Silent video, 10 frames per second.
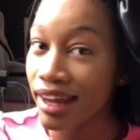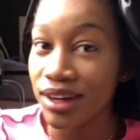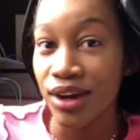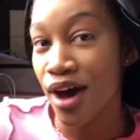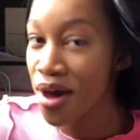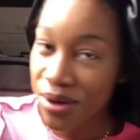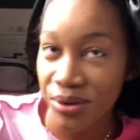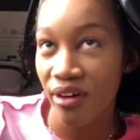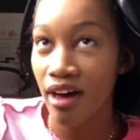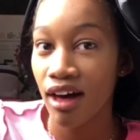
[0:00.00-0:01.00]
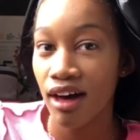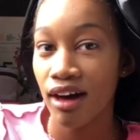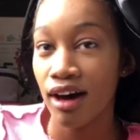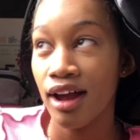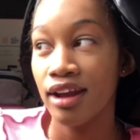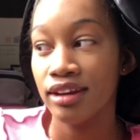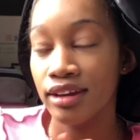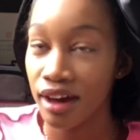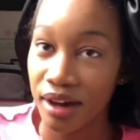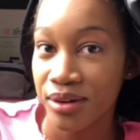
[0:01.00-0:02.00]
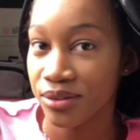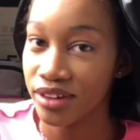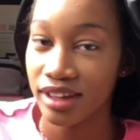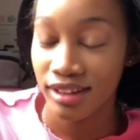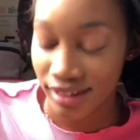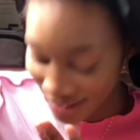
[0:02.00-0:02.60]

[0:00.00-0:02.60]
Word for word: No, no.